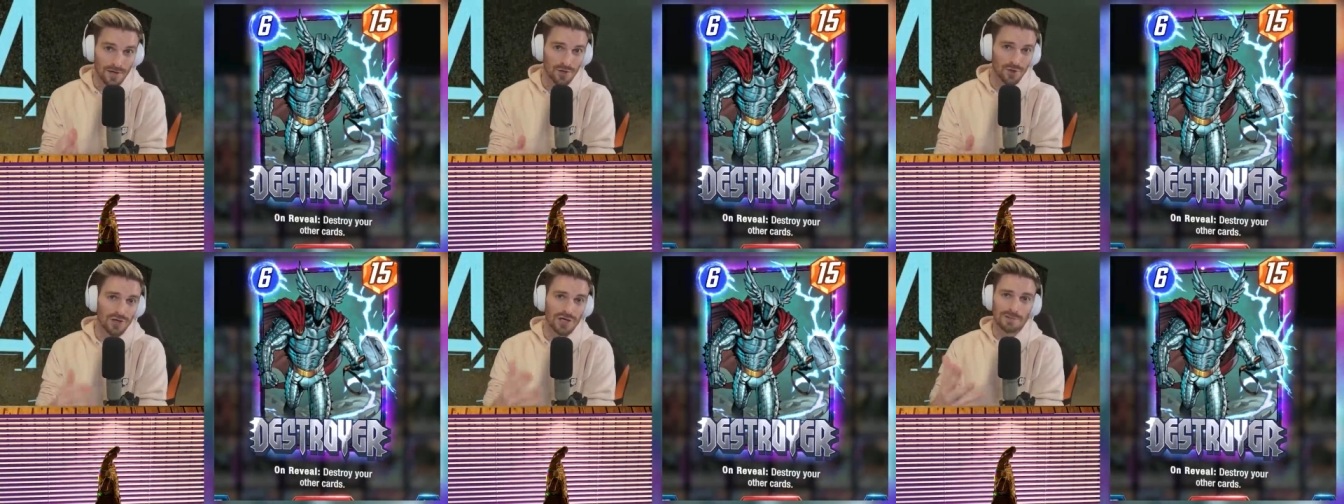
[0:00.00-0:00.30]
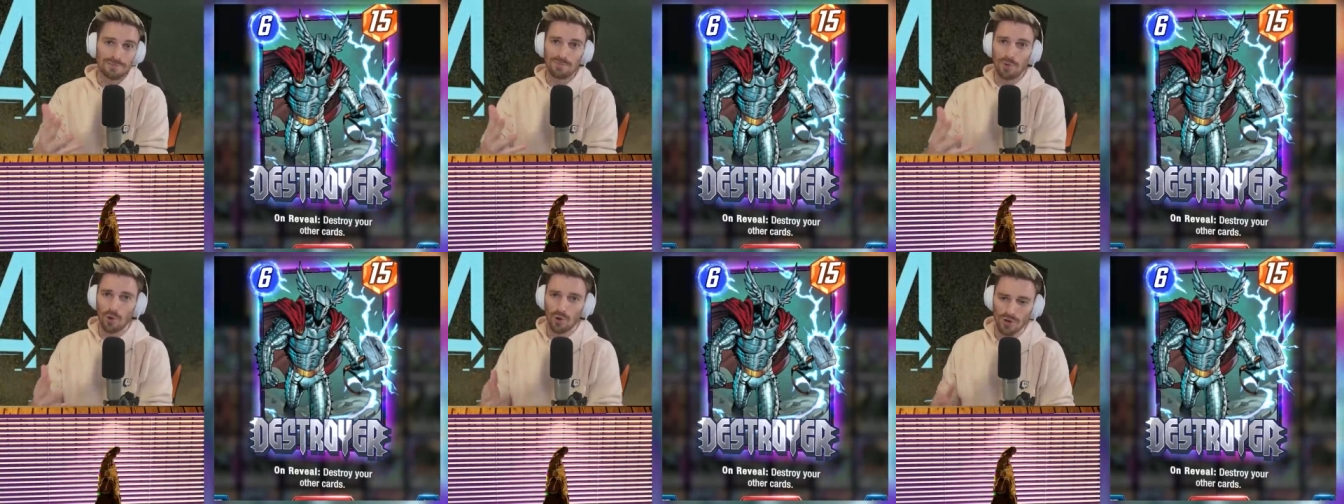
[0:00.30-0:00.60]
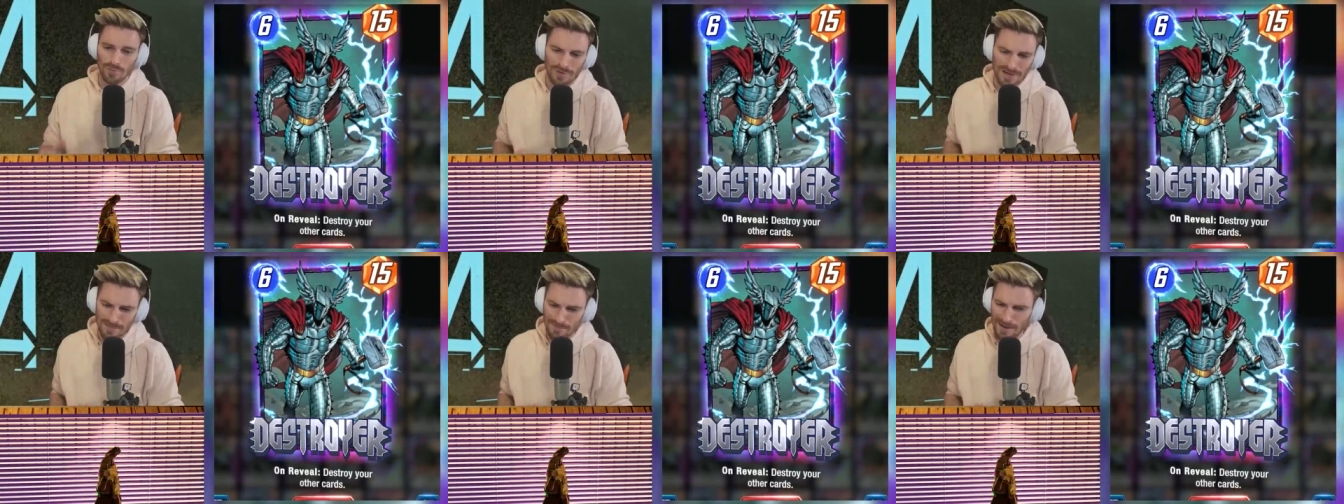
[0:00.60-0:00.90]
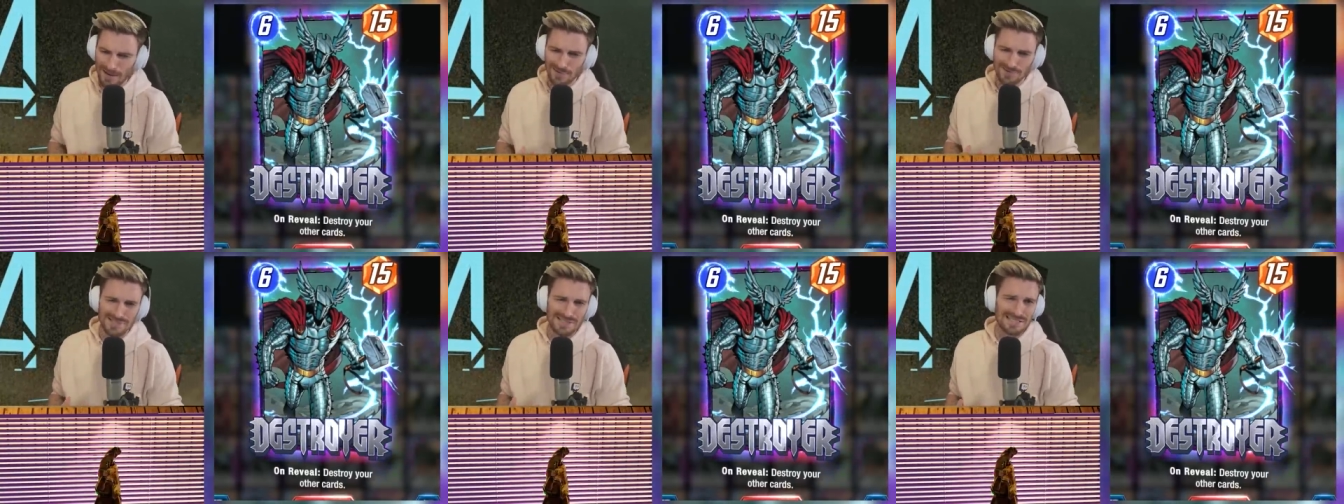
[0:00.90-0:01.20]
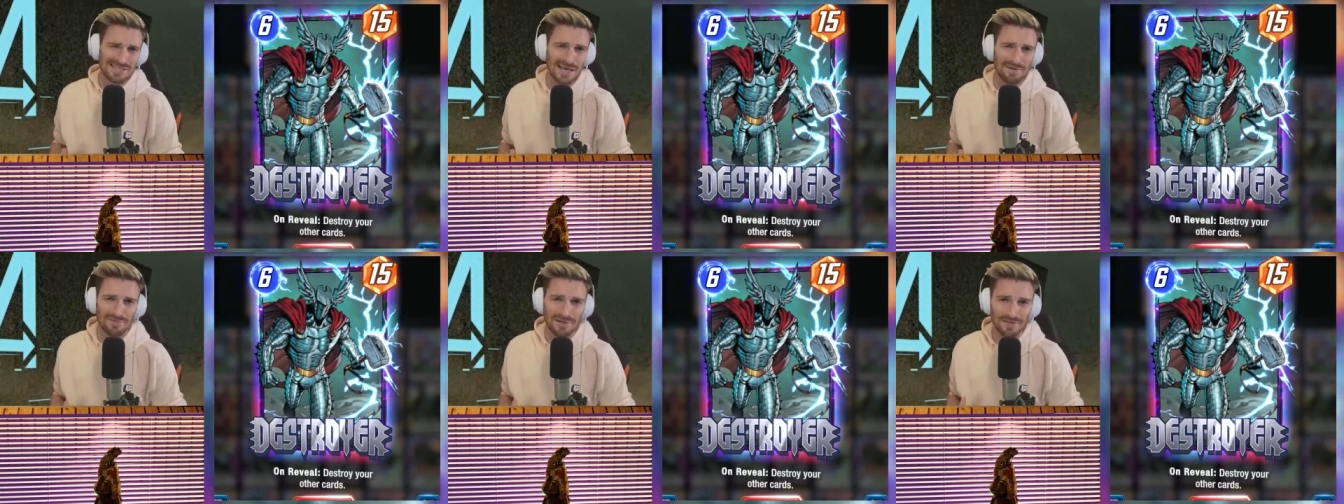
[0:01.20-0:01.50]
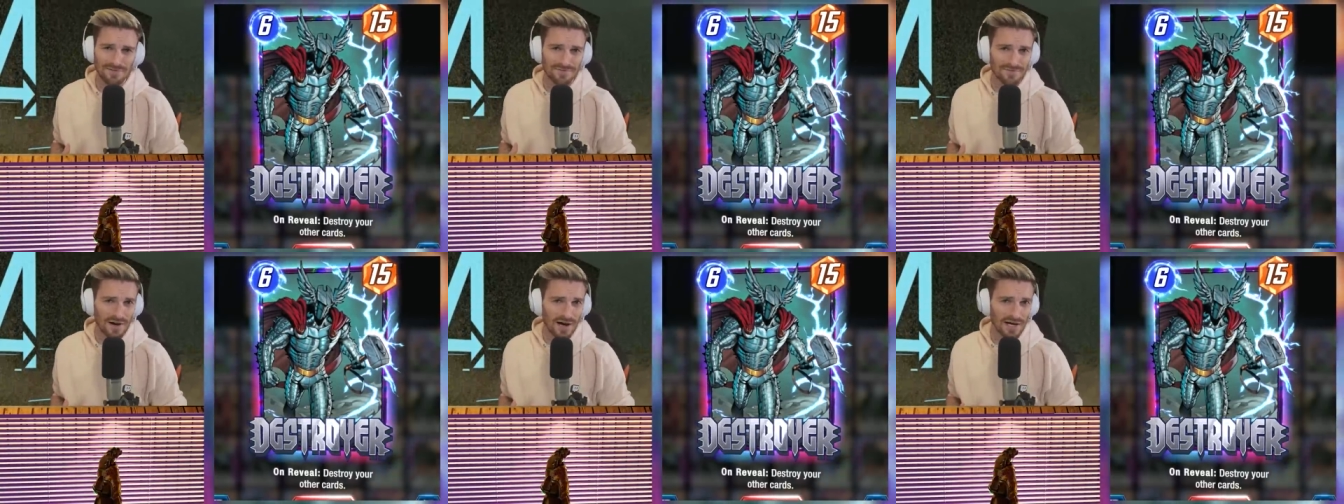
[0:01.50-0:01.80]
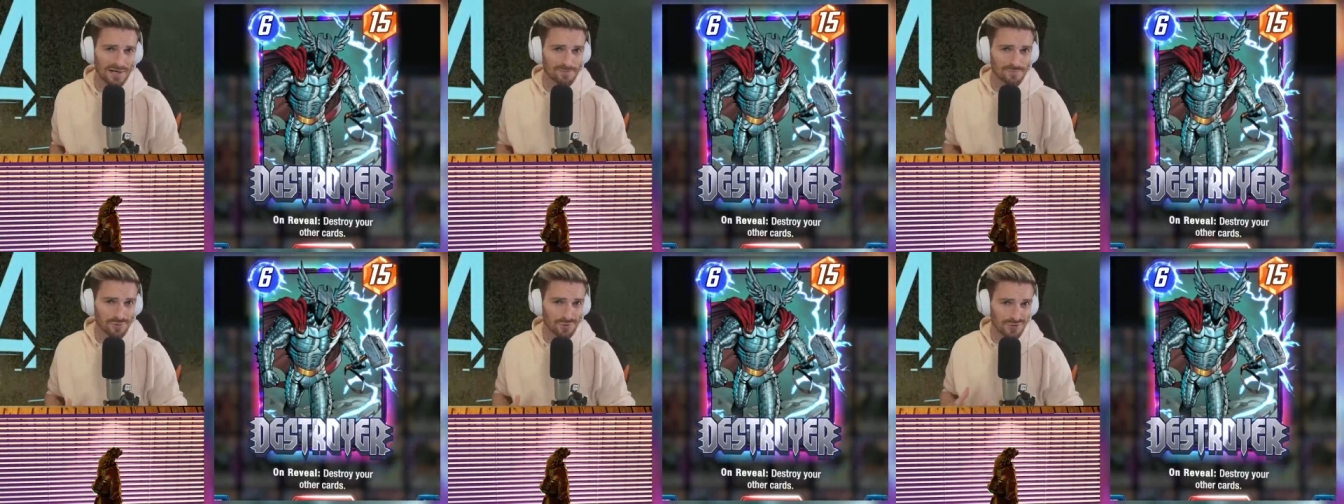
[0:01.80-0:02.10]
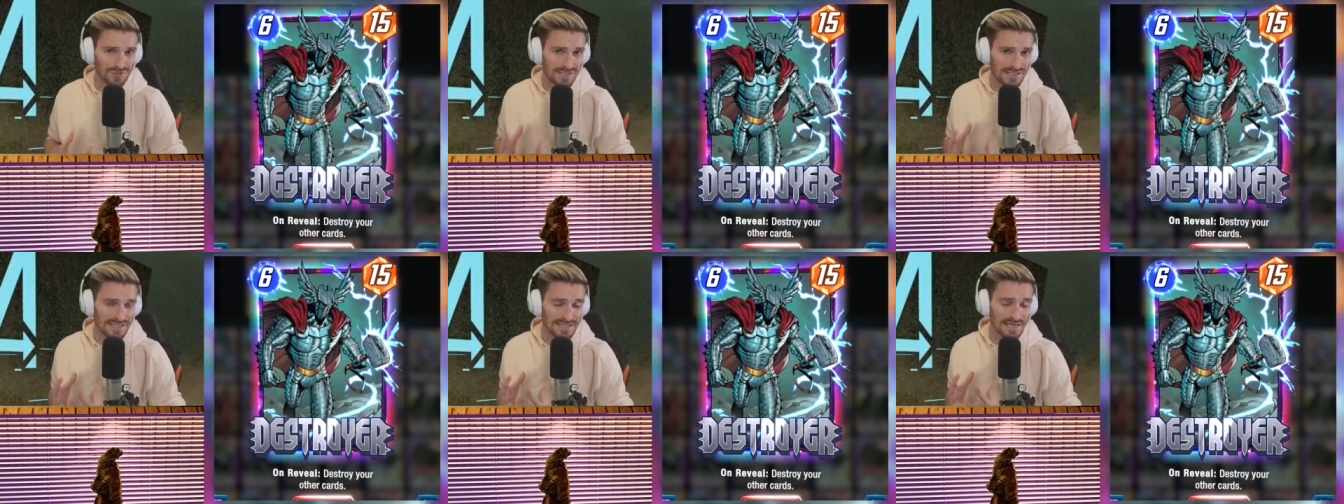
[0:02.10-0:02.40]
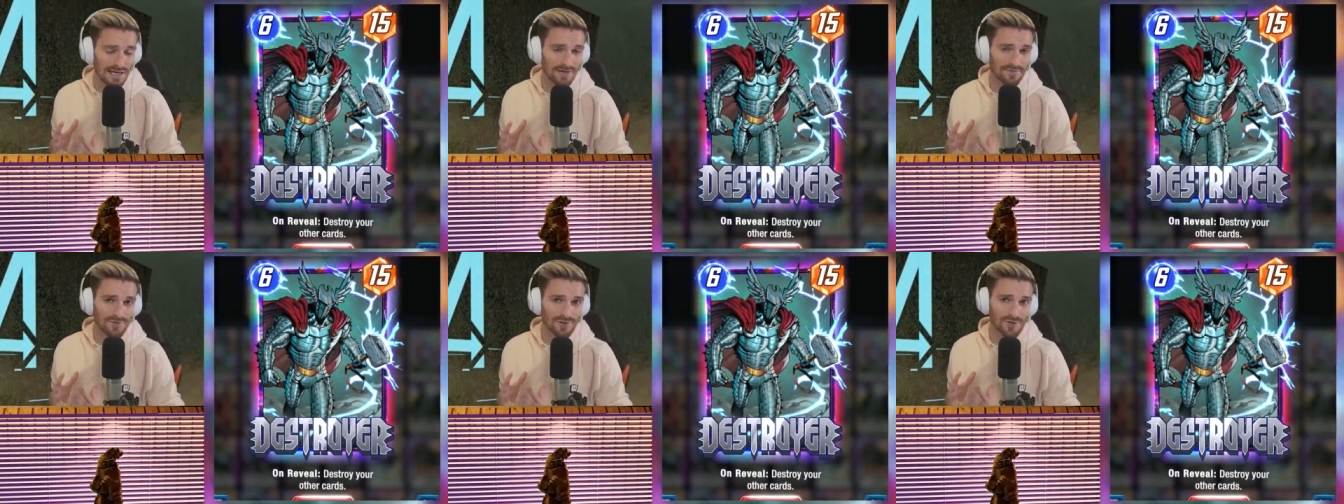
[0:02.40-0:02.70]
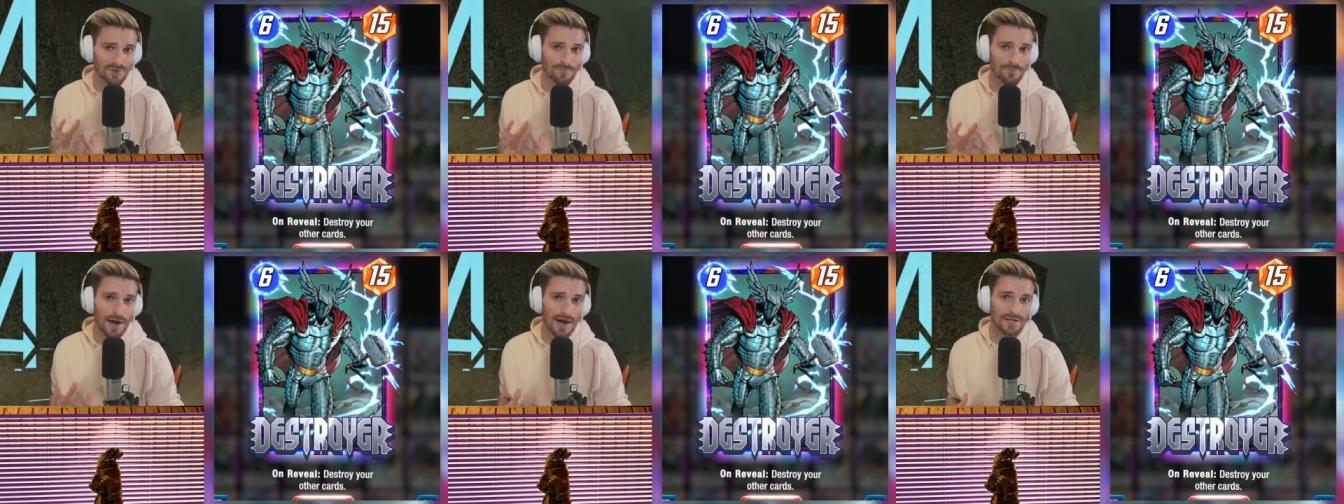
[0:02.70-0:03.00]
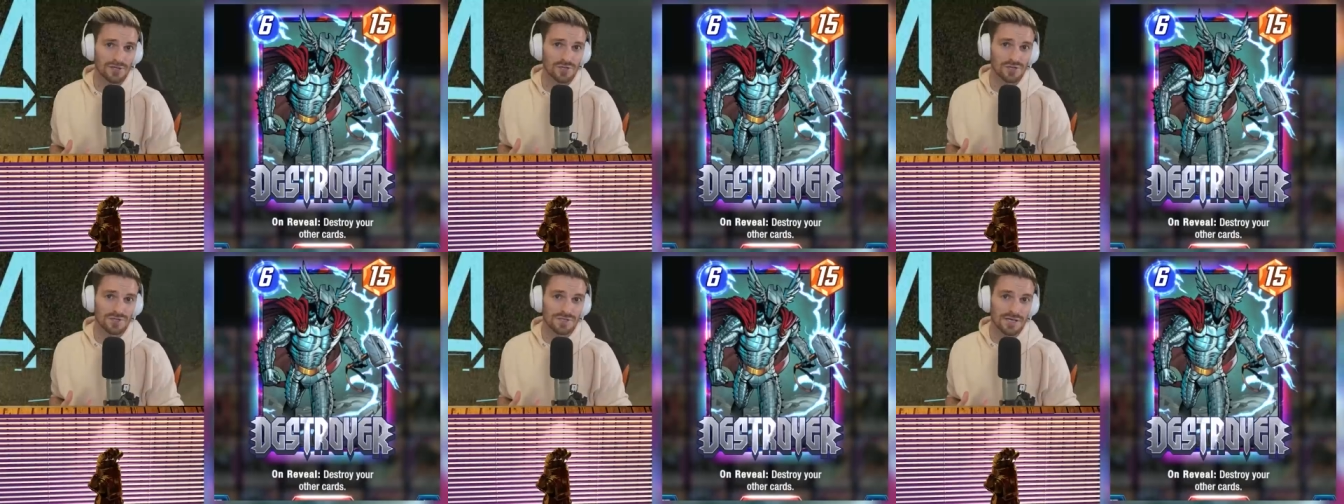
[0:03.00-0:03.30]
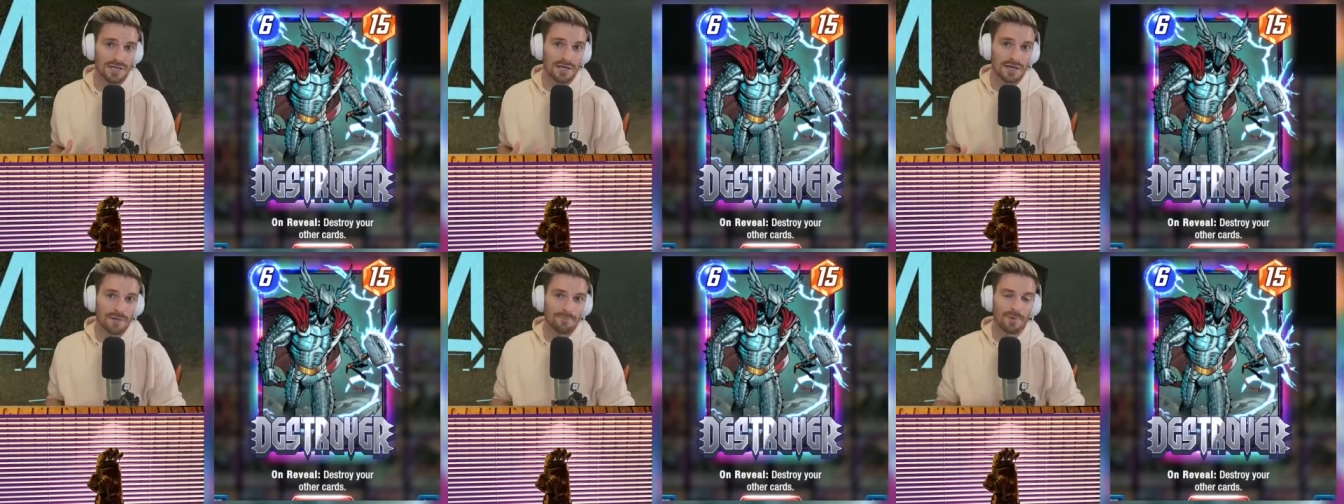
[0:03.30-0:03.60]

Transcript: You're going to pull him in about 75% of your matches.